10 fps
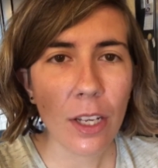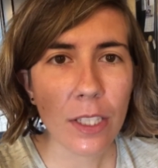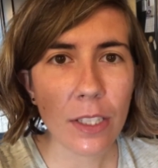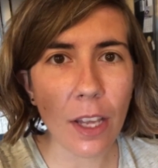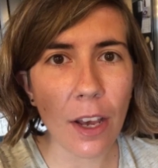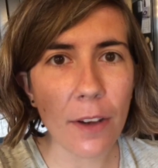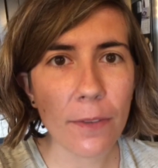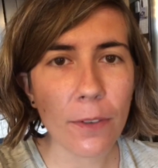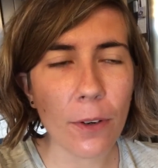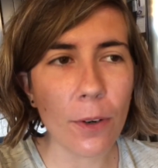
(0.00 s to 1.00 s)

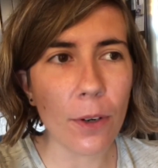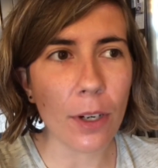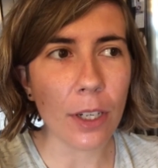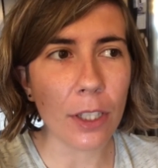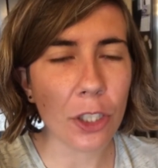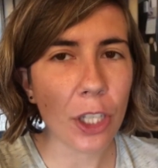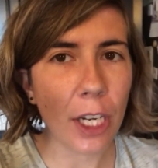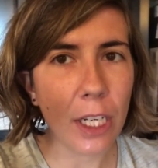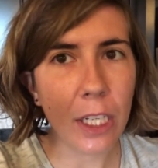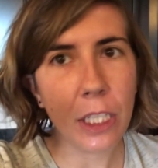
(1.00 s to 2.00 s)
stuff or
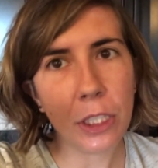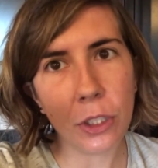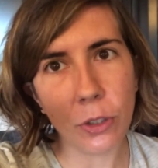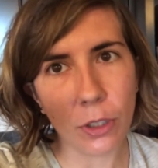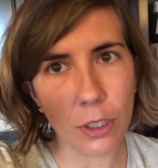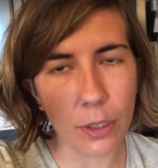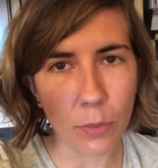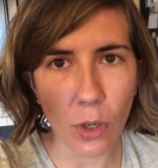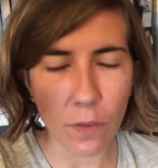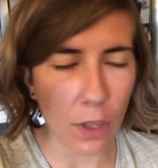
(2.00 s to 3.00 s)
training or
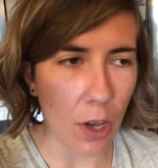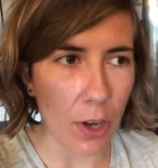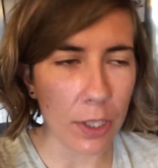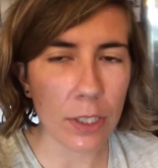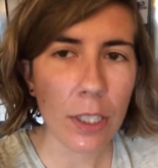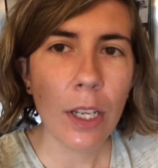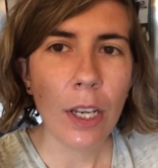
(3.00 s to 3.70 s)
more vlogs,